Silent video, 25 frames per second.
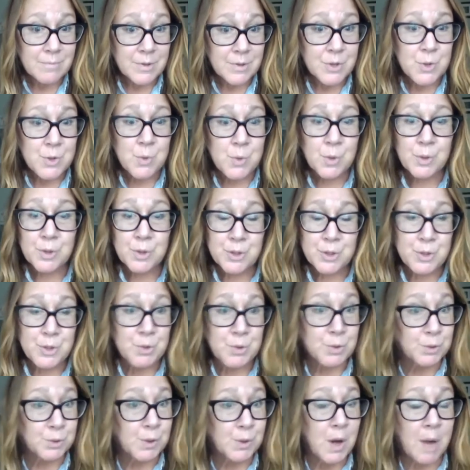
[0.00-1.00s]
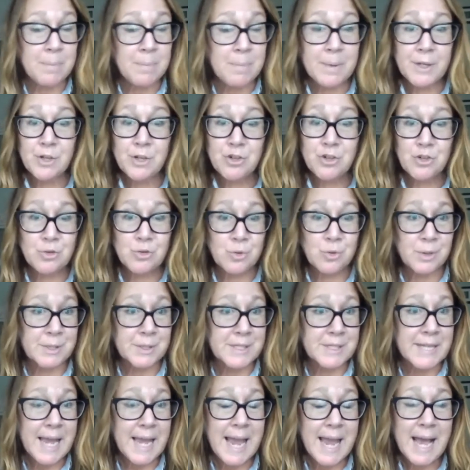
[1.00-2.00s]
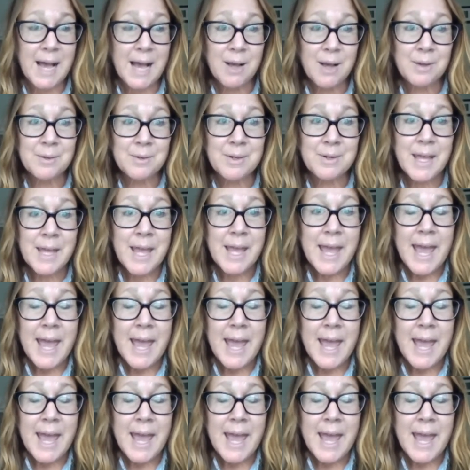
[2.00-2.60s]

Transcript: You were, you grew up in a shore town,